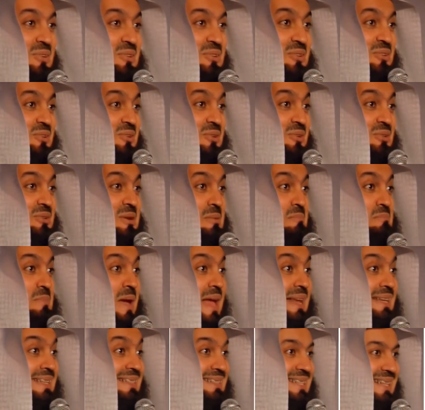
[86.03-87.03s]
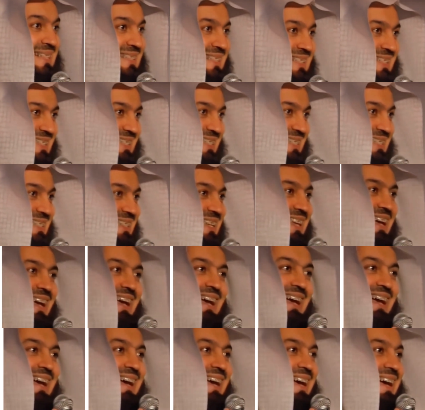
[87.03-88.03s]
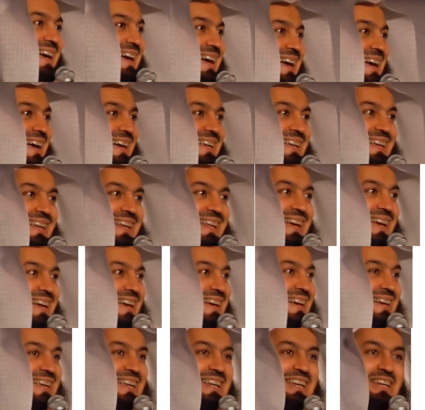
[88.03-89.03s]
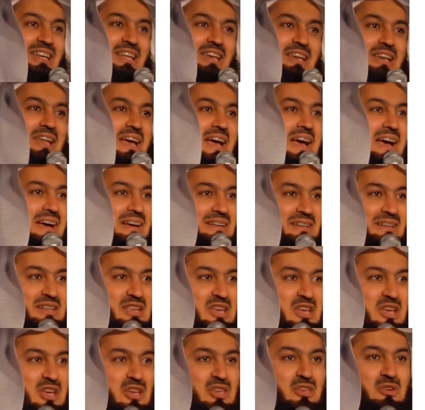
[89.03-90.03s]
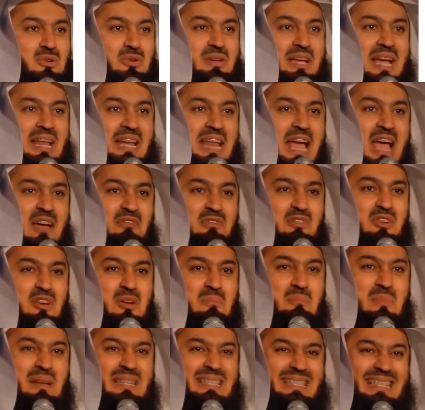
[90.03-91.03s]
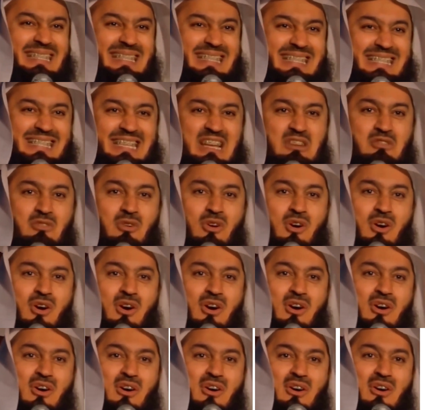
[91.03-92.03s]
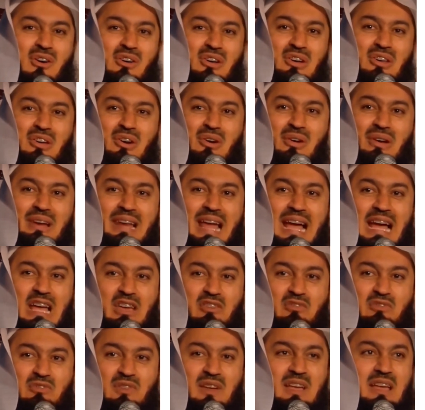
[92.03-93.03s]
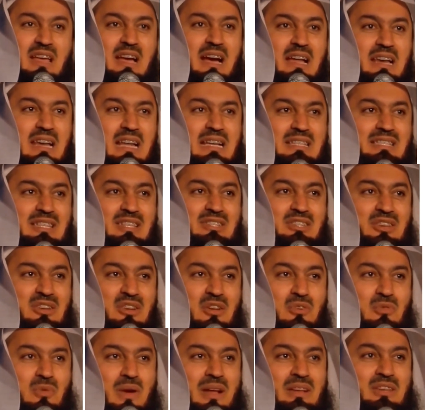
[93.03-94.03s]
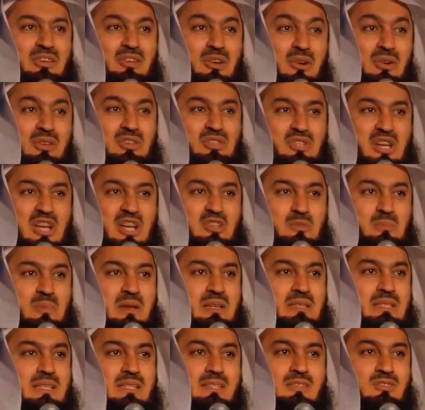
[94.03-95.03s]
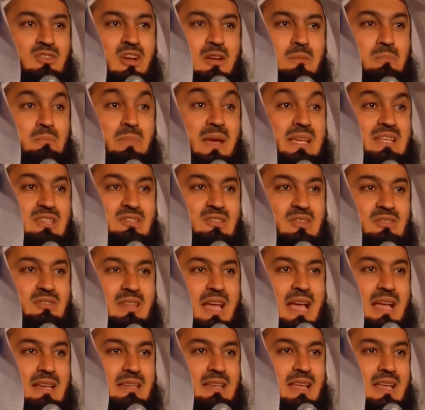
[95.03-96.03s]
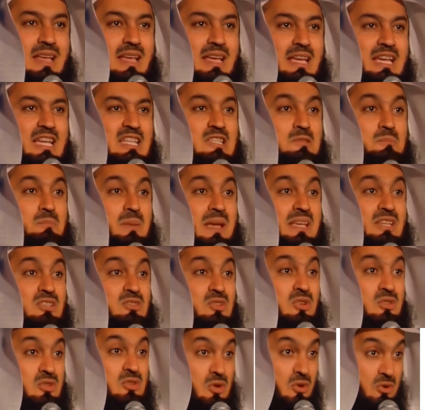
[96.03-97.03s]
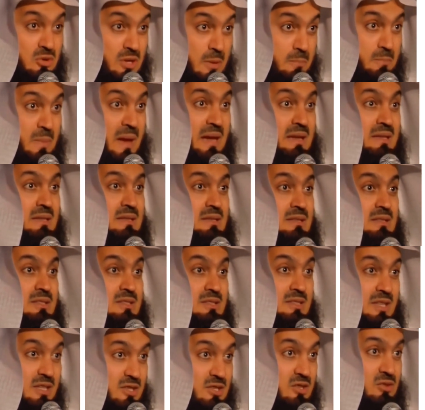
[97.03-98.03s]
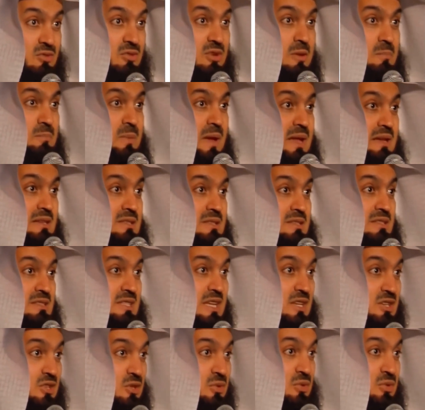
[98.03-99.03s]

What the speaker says: on your repentance. La ilaha illallah. You can have committed sin all your life. Allah says, you know what? Your judgment is not based on that. It's based on your repentance. Did you repent? Did